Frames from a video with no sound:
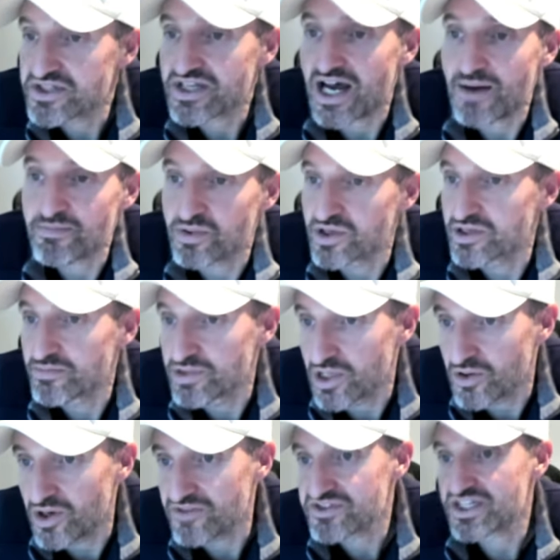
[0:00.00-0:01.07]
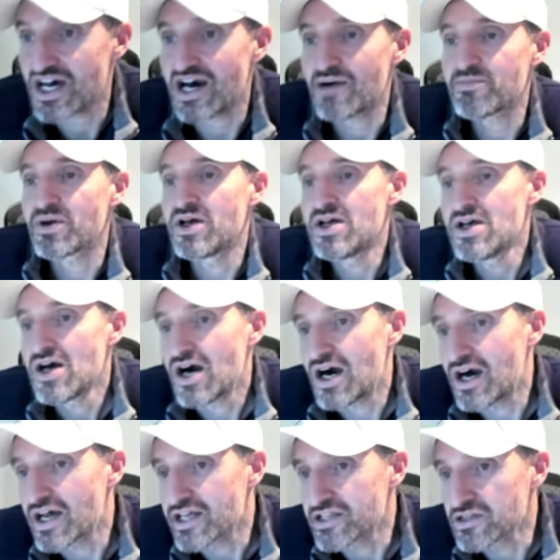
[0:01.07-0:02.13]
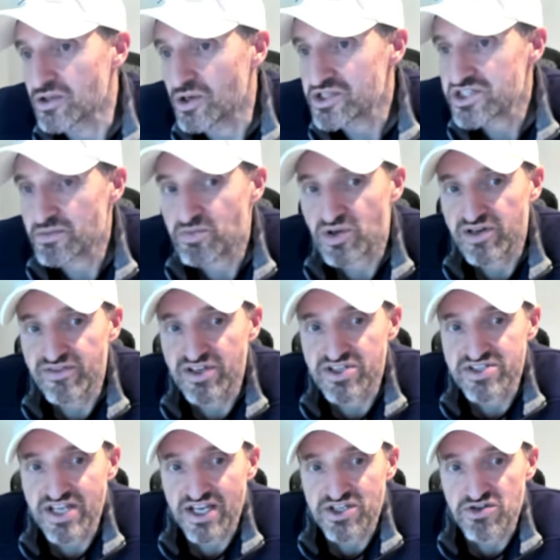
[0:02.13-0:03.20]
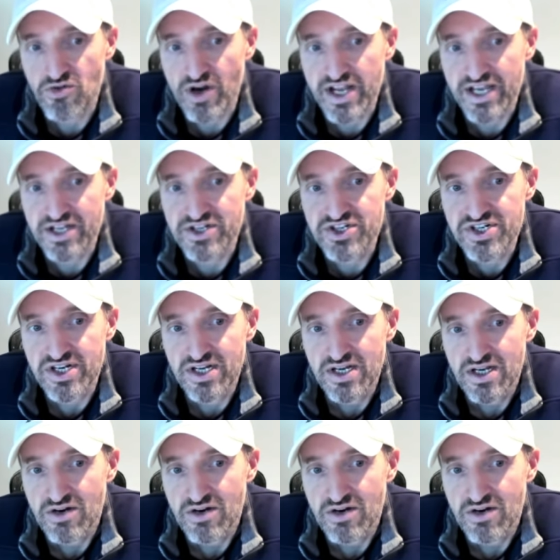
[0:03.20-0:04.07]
stopped, put in a blow off top. Uh, it lost the previous day's range.